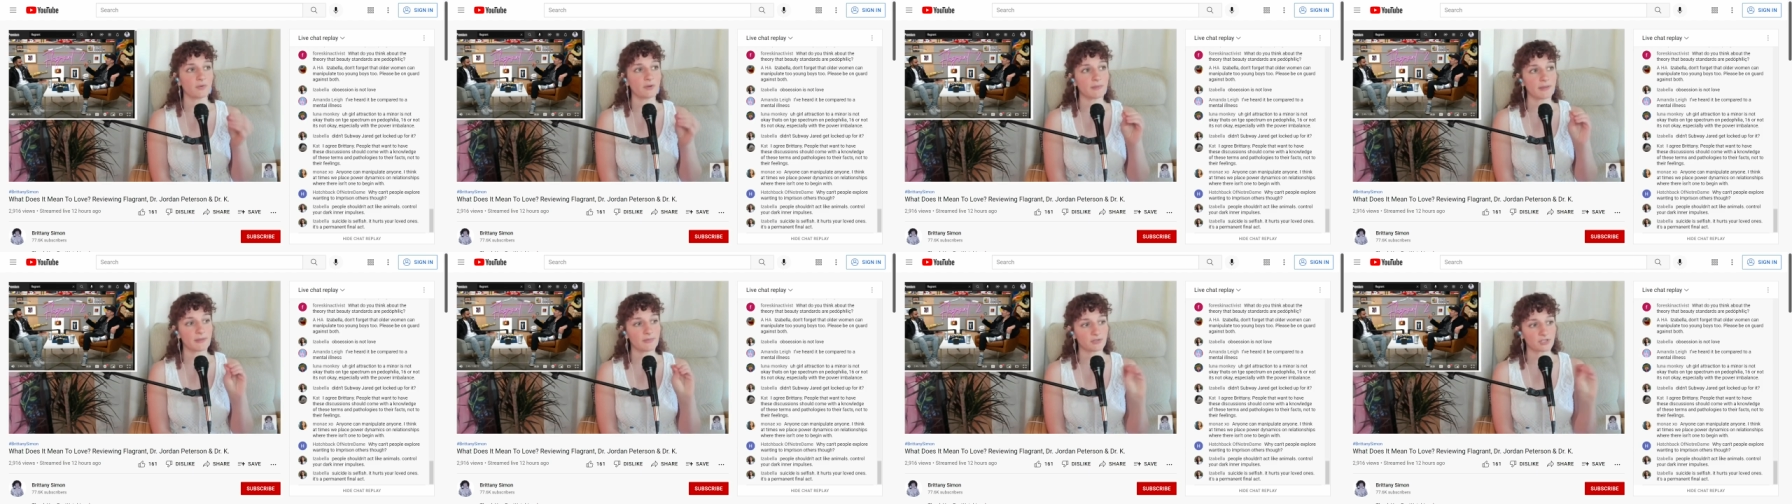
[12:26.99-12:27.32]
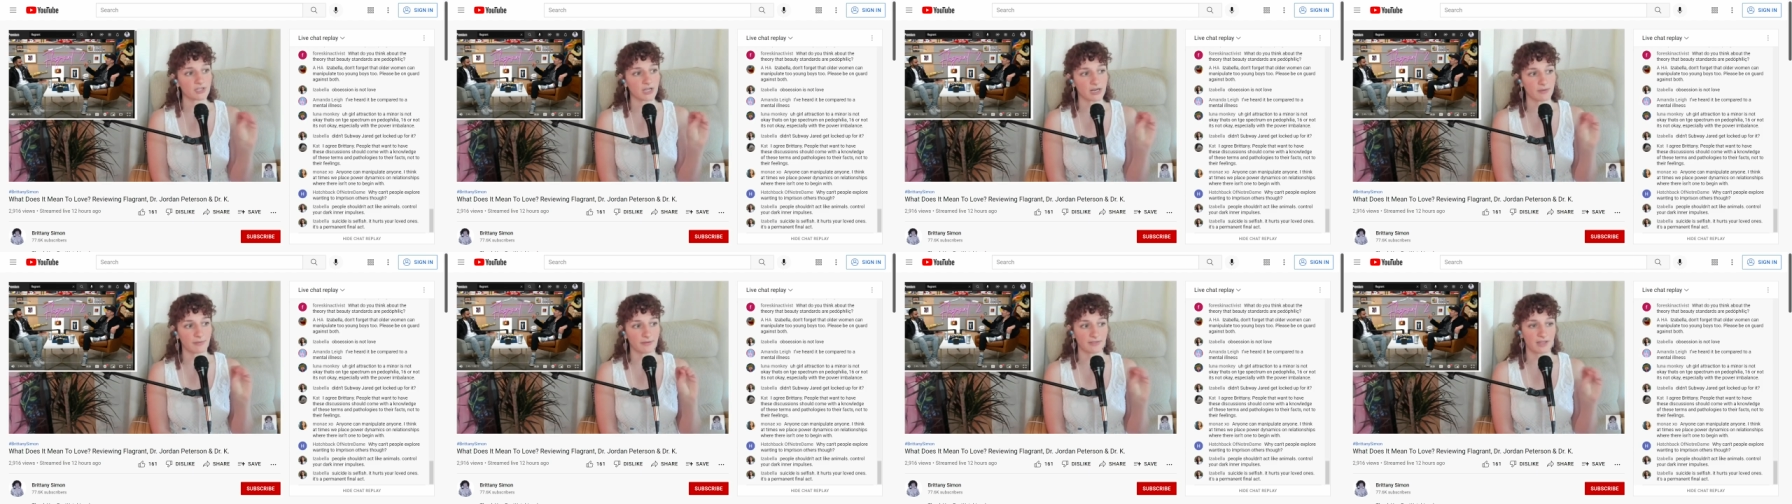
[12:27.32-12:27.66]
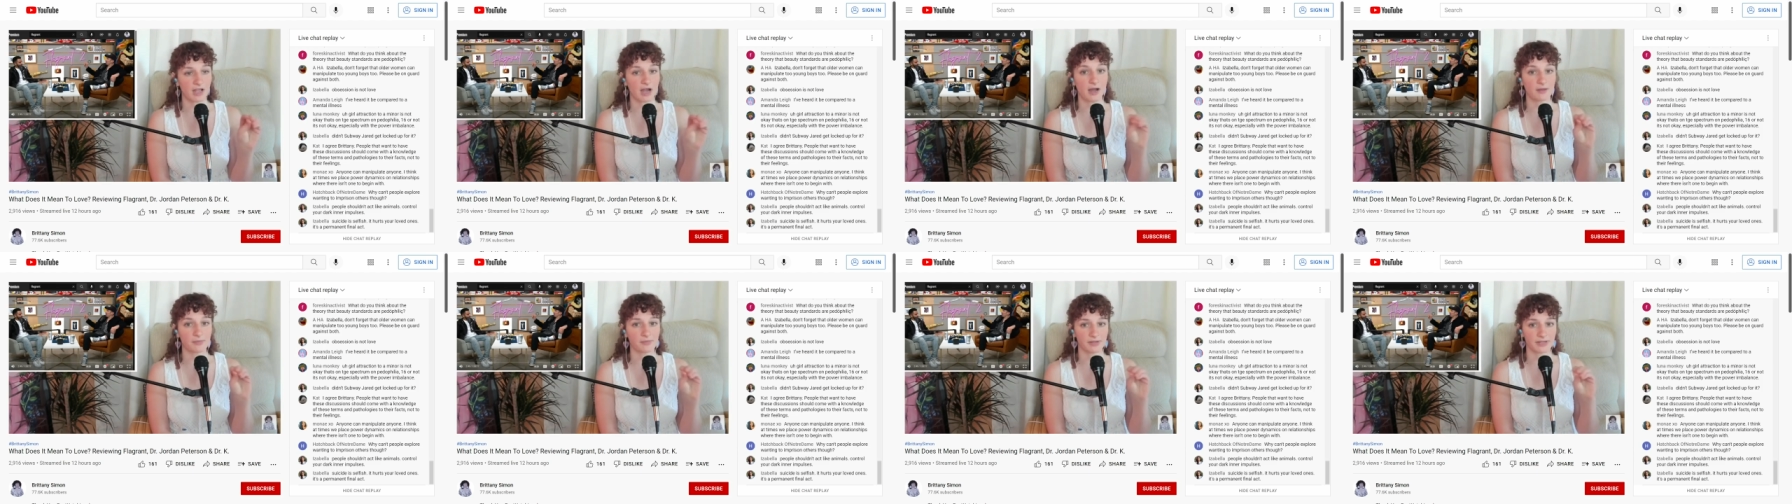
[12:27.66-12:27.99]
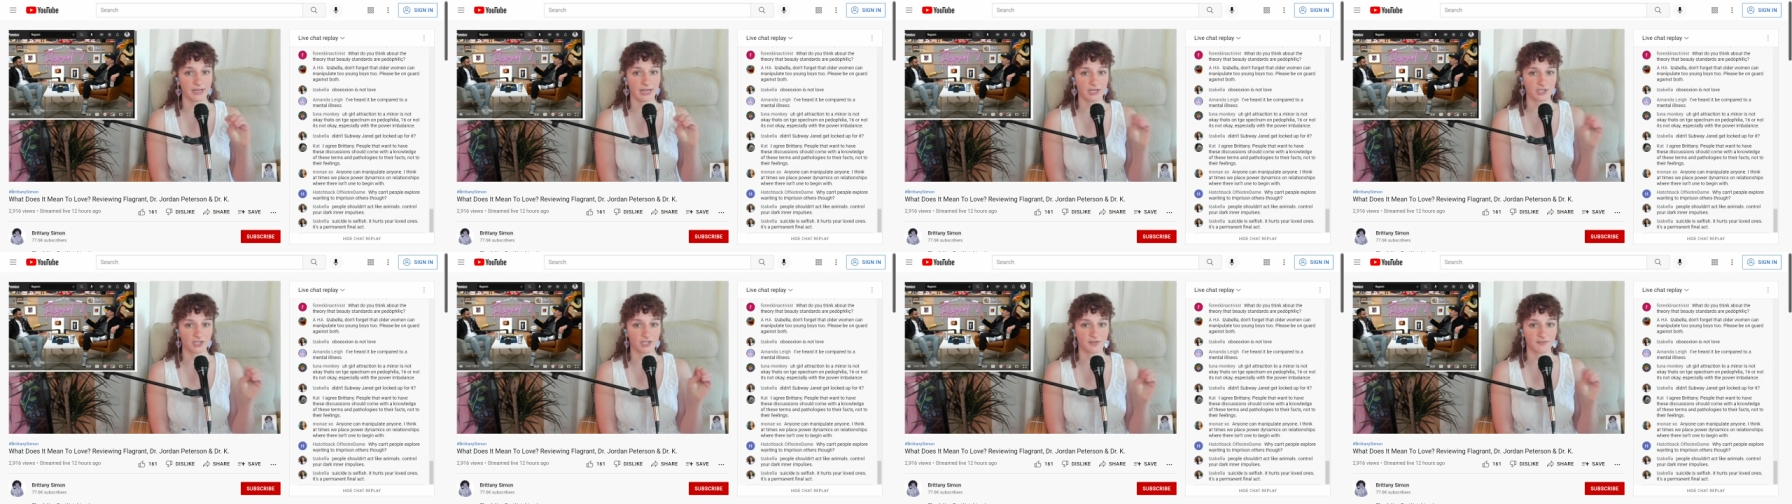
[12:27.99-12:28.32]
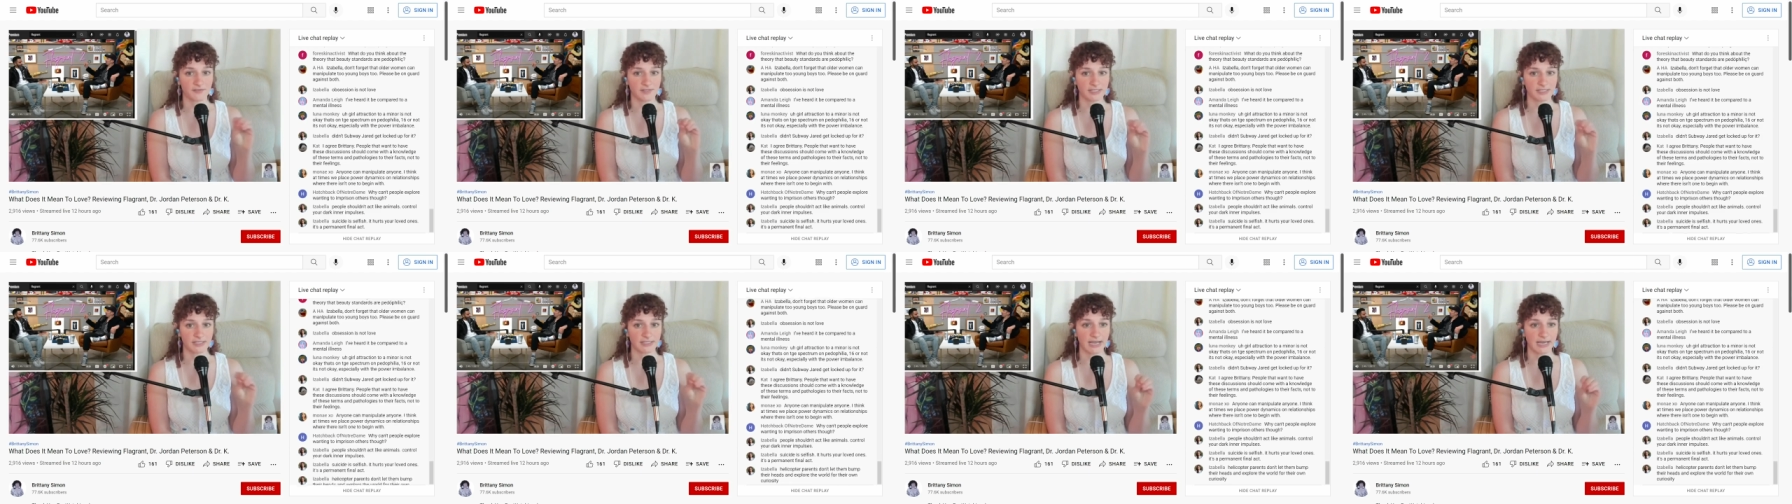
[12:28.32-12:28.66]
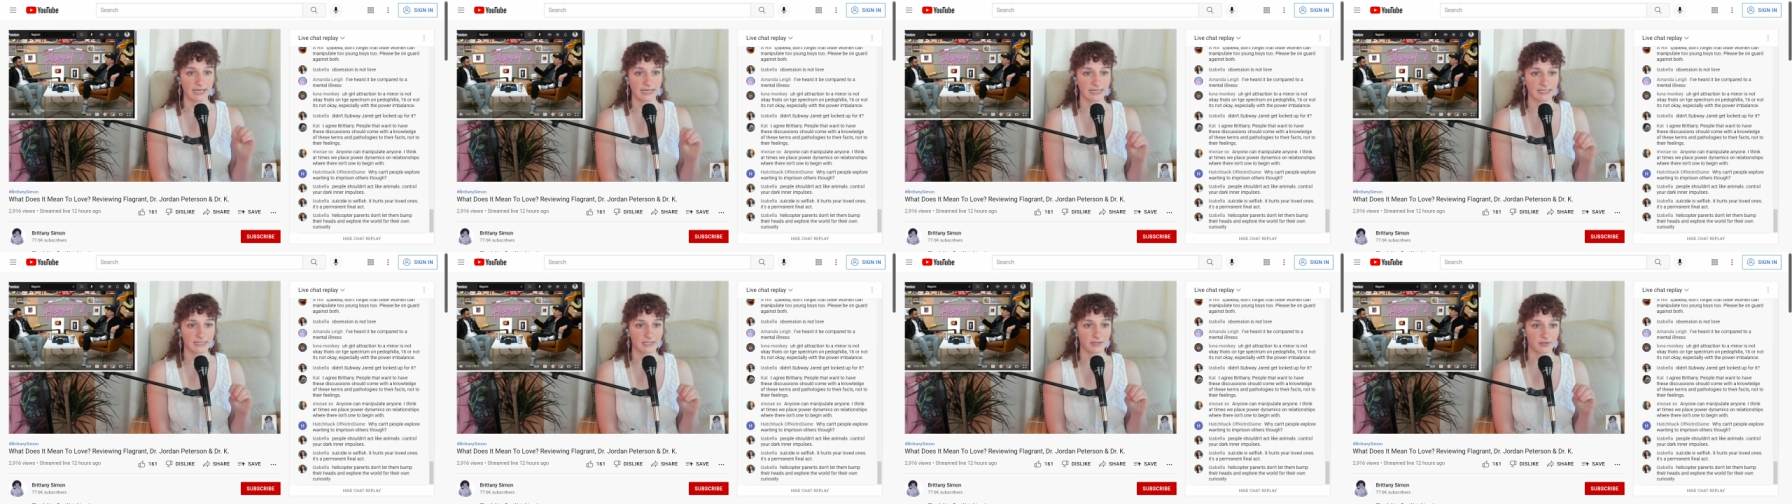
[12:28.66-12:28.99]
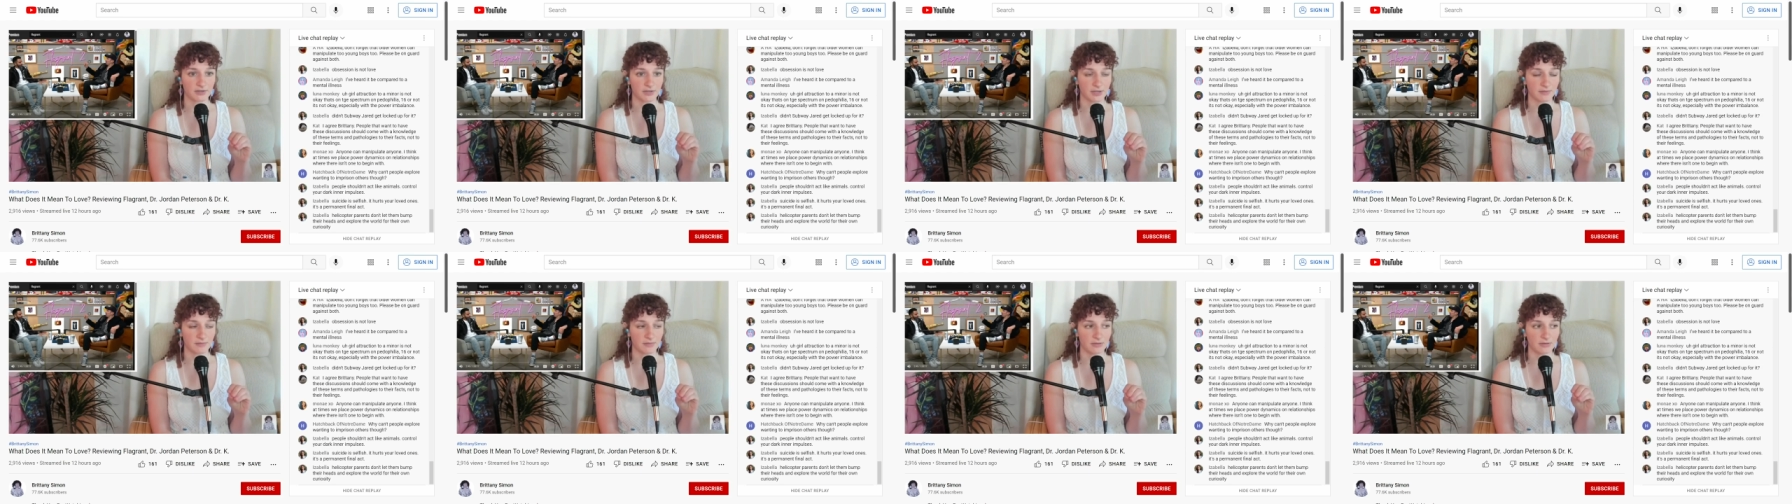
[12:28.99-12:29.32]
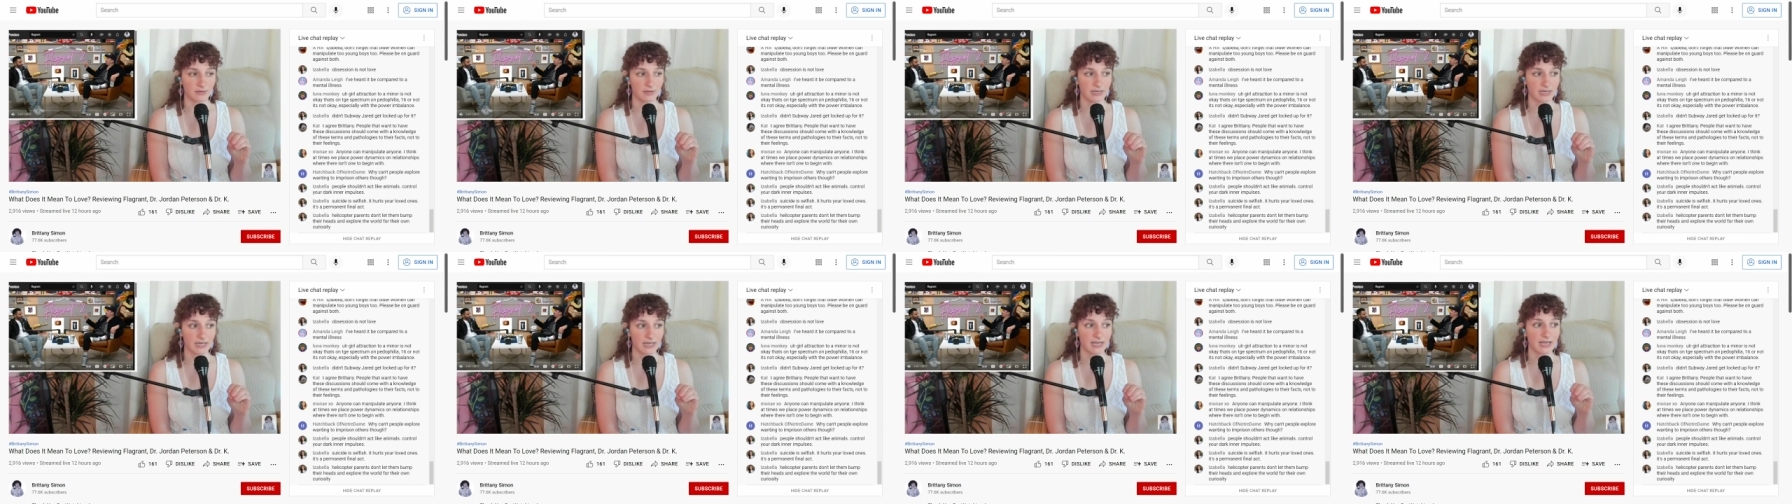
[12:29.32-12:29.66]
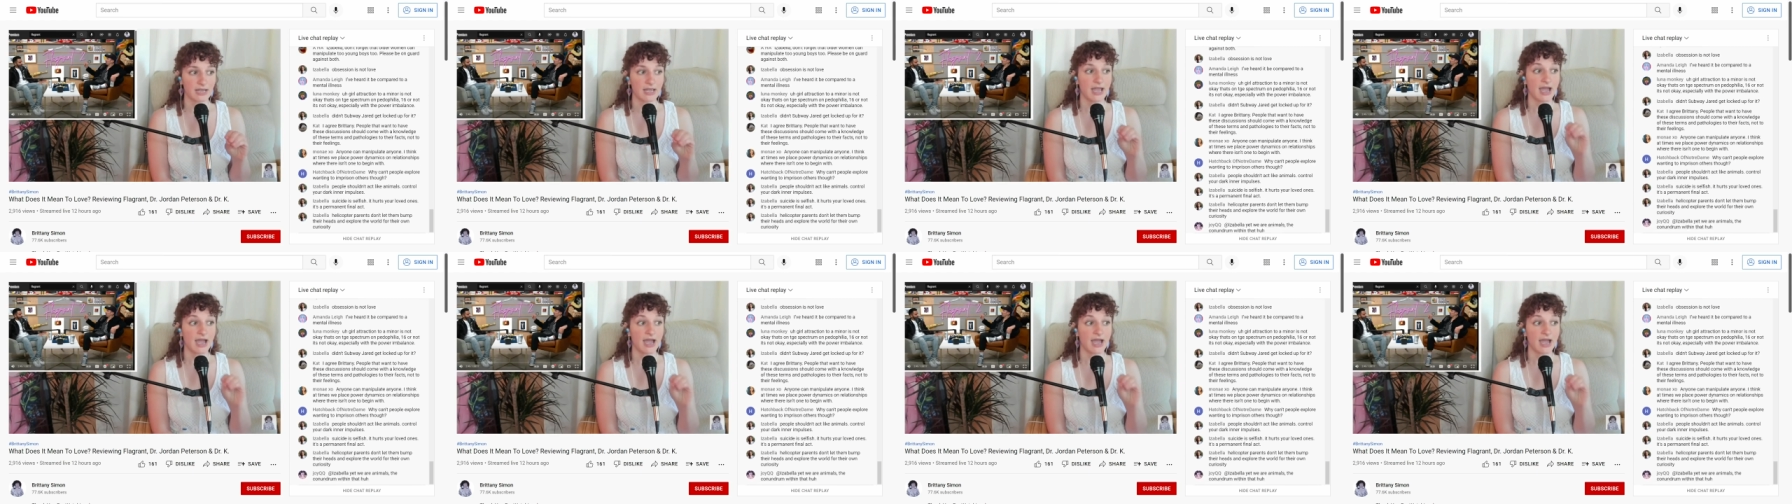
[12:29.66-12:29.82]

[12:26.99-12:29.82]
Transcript: when people talk about the obligation of society to their community,